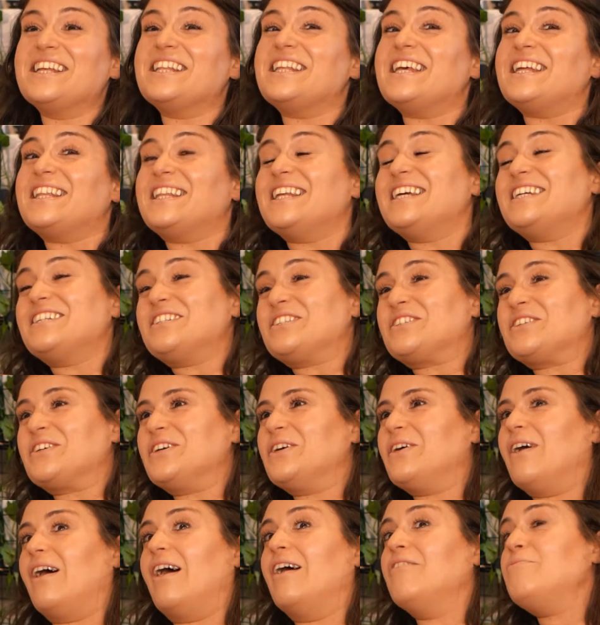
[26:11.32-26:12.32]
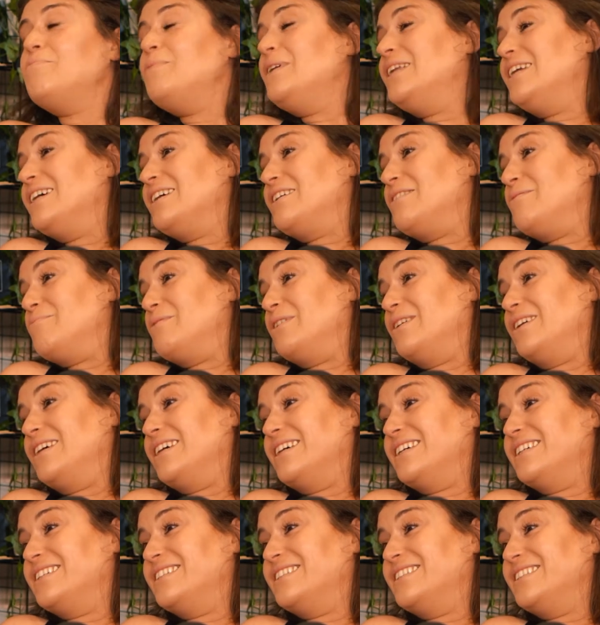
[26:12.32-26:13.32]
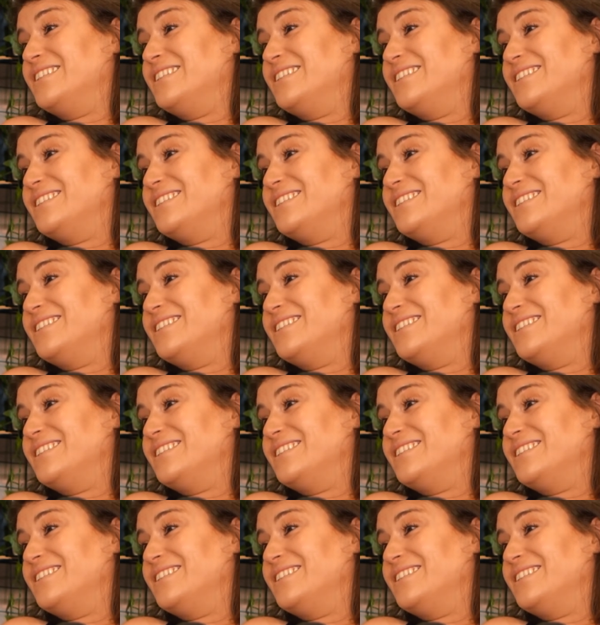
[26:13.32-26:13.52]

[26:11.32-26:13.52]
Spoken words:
it's true. I've been in communities.